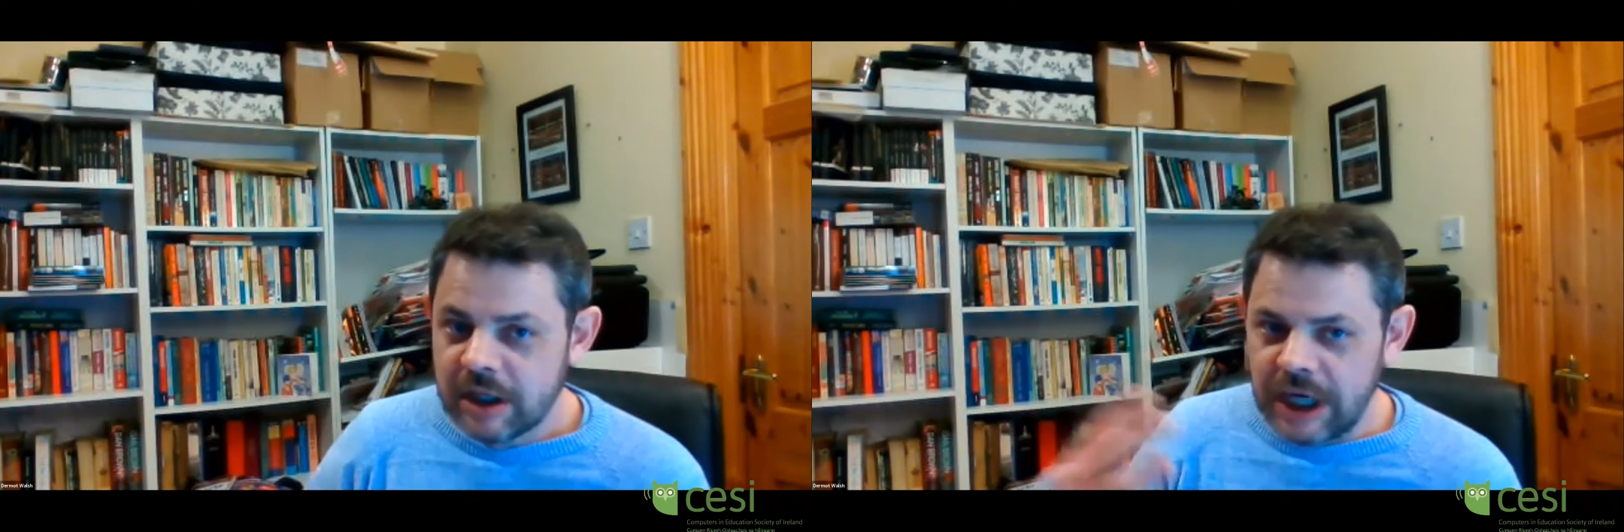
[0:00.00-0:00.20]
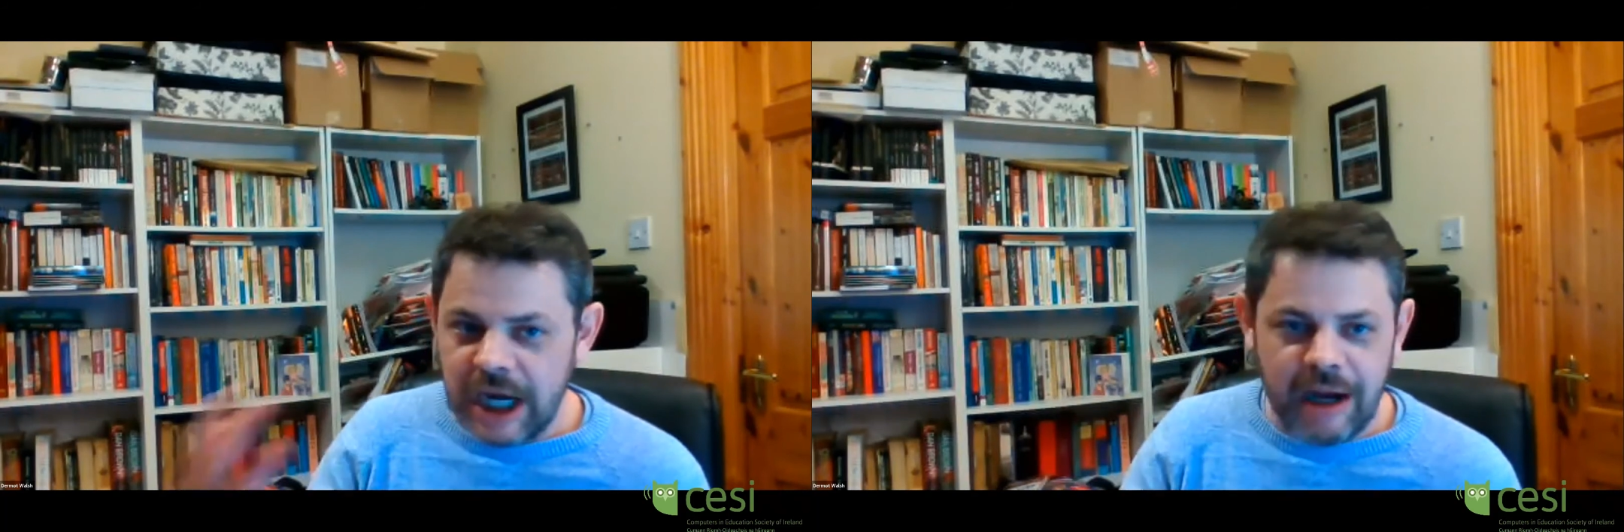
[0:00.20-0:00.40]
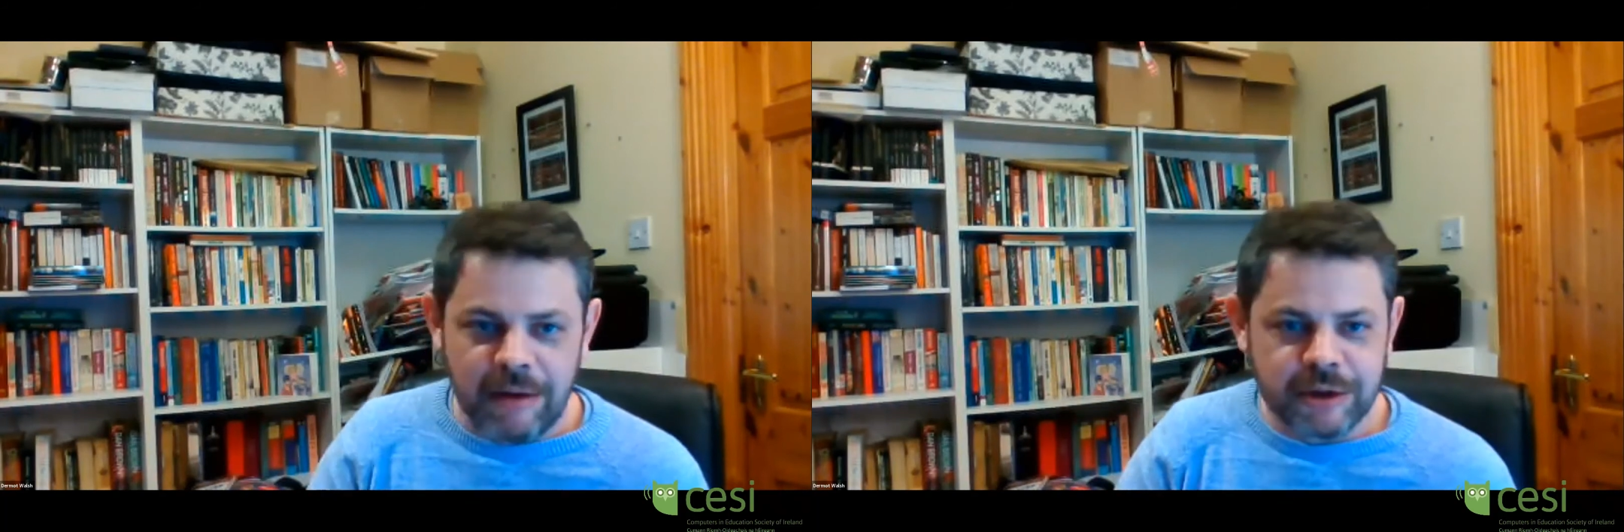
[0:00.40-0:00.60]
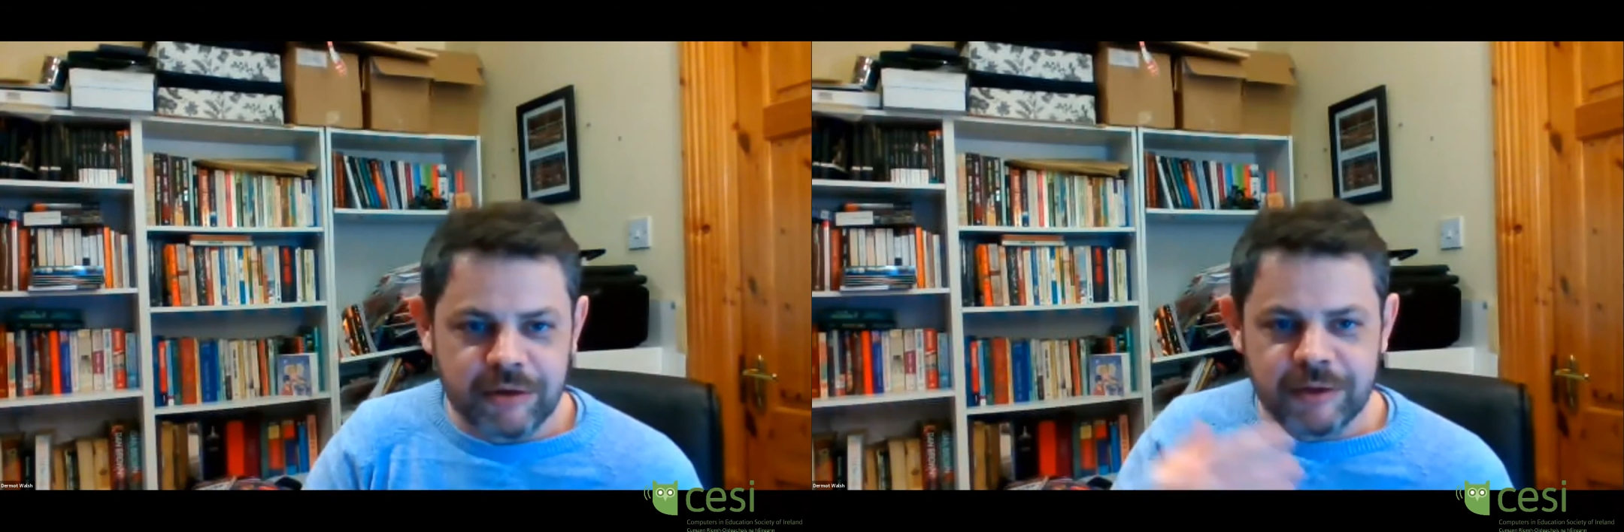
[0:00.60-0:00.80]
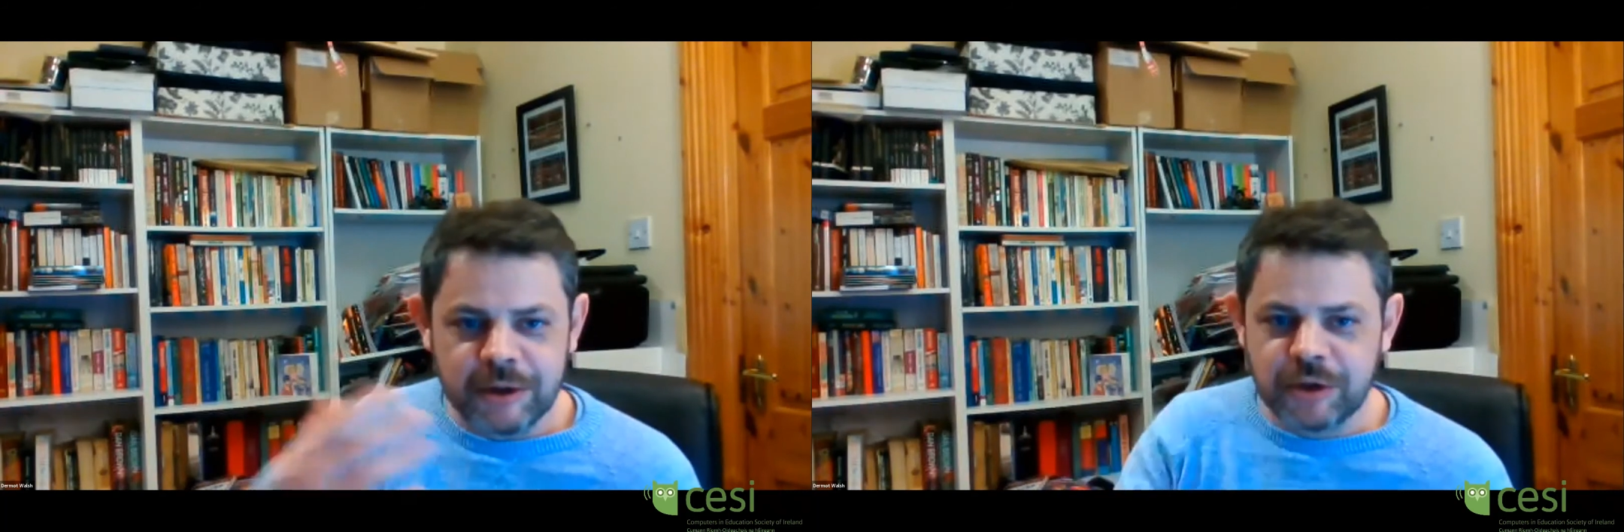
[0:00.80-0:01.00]

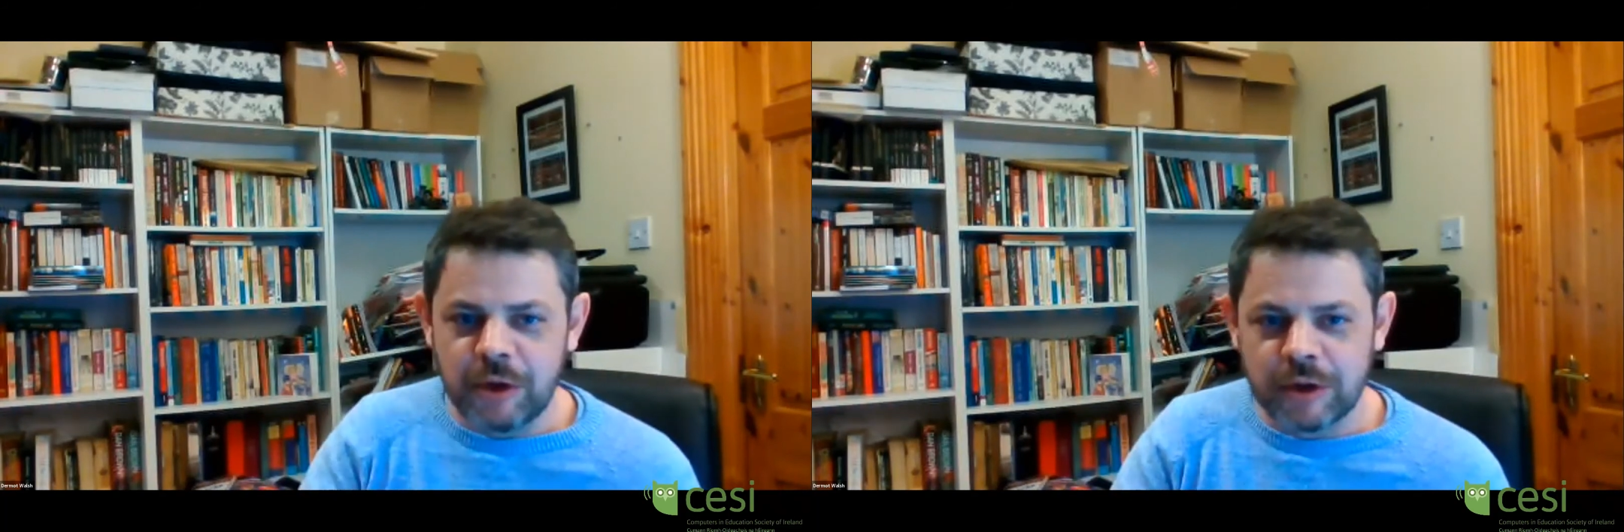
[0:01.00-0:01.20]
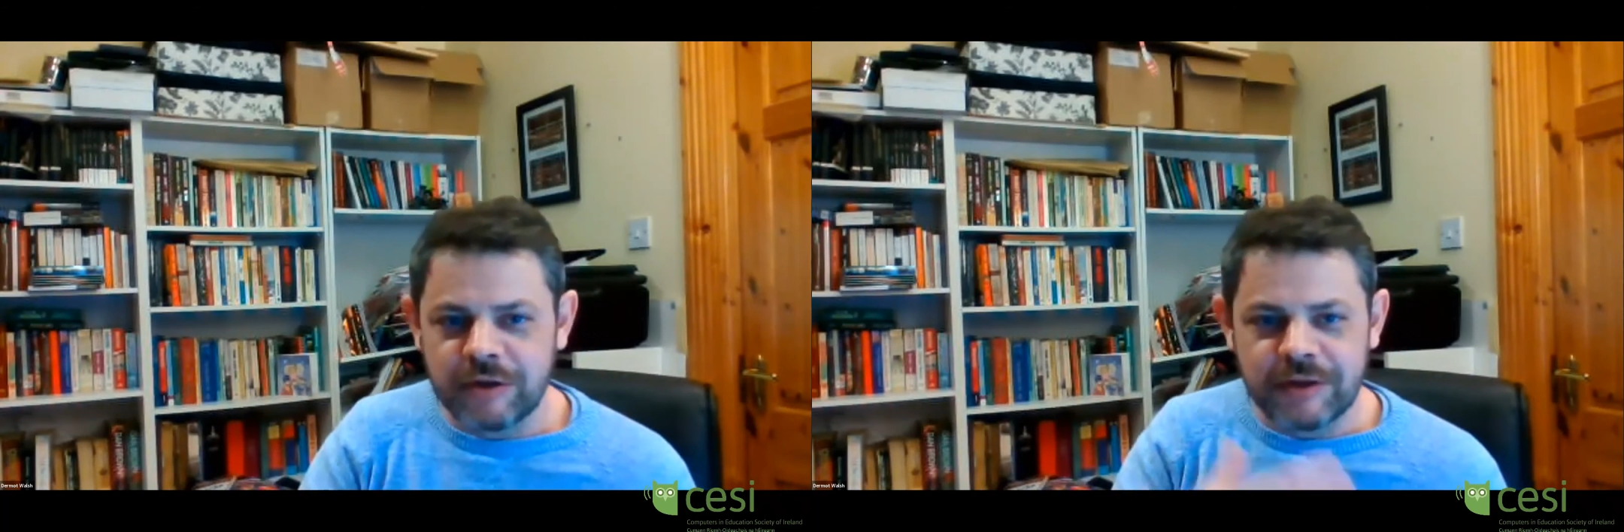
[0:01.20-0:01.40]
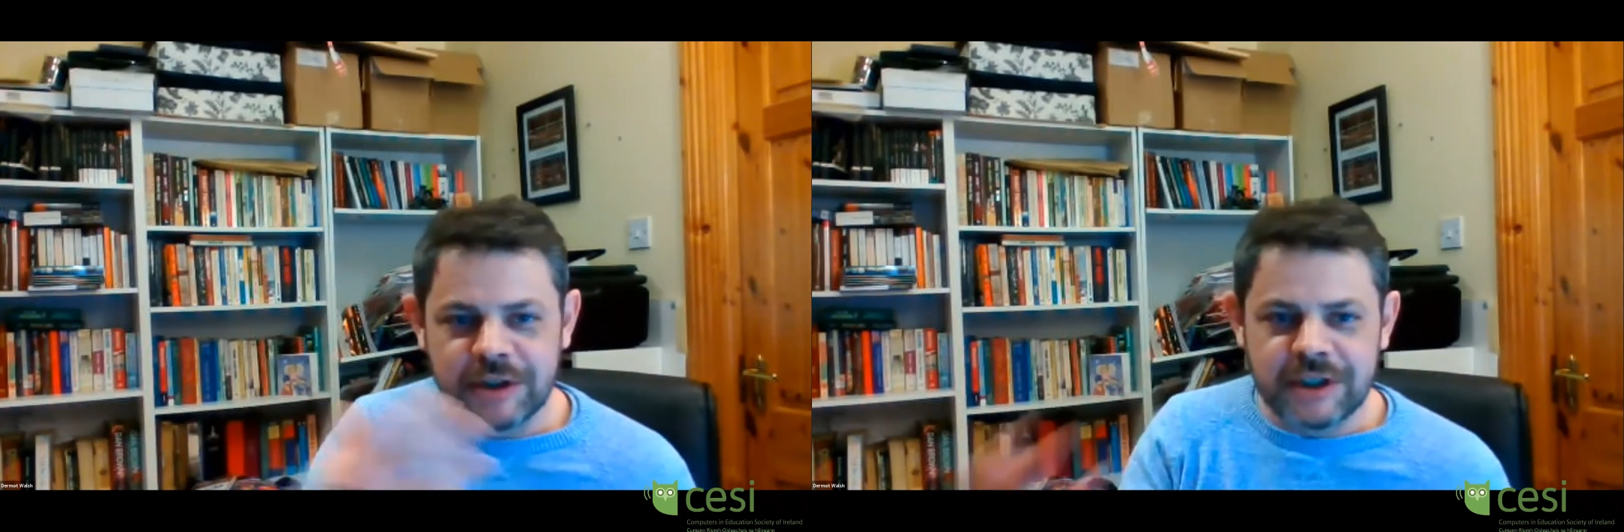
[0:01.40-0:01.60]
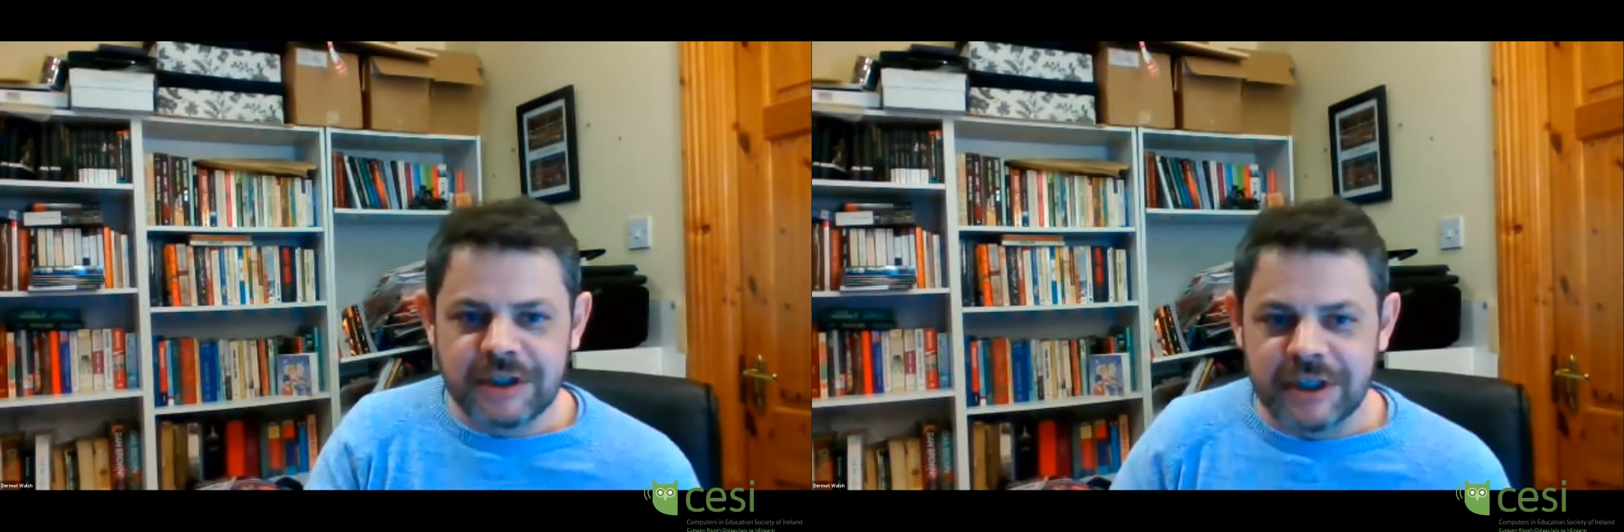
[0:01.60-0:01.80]
collaborative, constructivist,